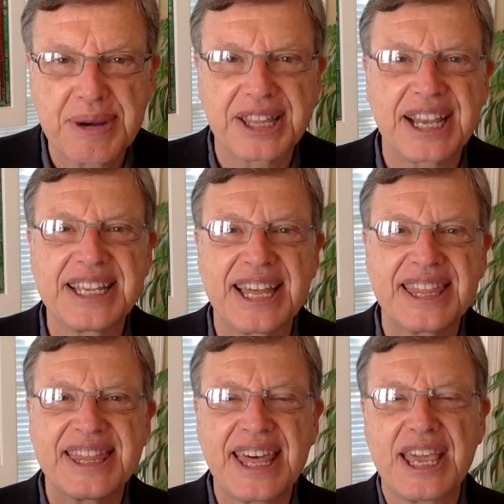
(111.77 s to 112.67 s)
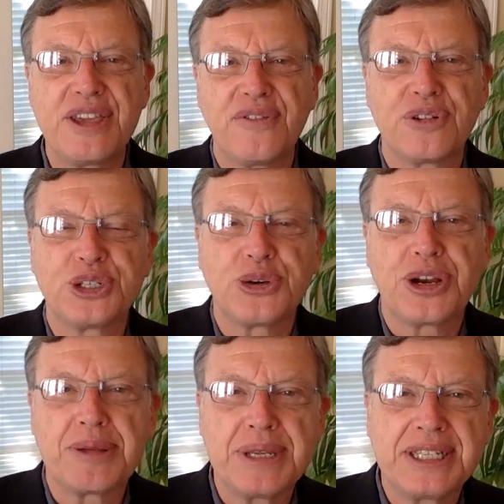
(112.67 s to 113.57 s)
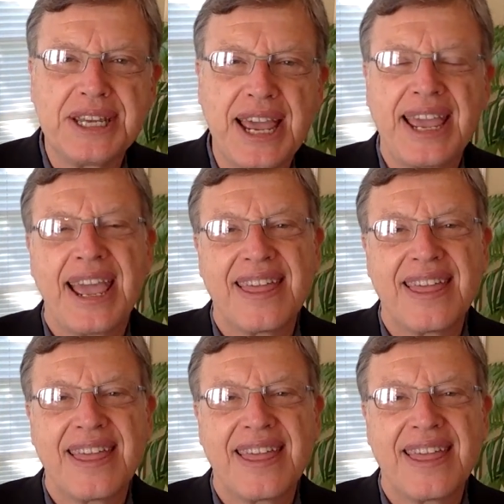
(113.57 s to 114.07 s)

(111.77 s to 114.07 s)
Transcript: I'd like to thank you for joining me today